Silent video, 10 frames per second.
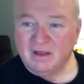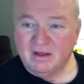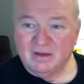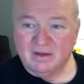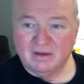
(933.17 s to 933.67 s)

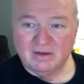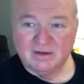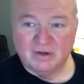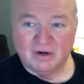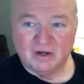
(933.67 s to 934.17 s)

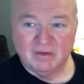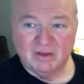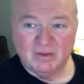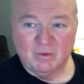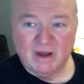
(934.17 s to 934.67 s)
talking
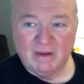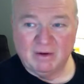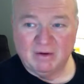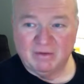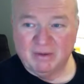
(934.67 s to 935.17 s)
about the
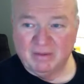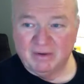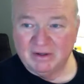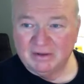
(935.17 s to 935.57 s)
Weimar Republic.